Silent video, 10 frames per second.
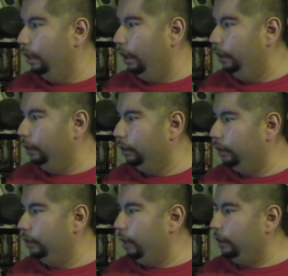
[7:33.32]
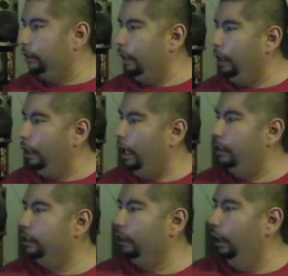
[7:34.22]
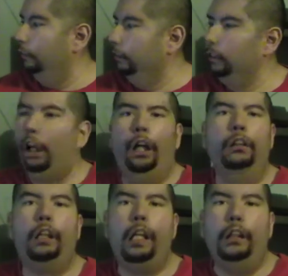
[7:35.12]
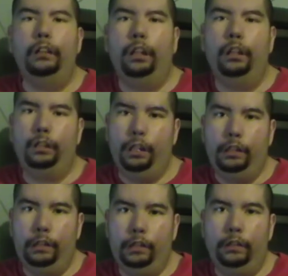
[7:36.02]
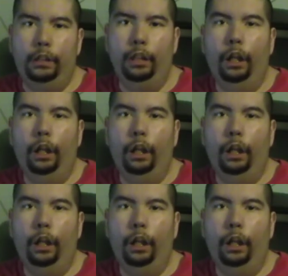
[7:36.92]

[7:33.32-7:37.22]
Alright, so the next day I saw a movie called Killing Season.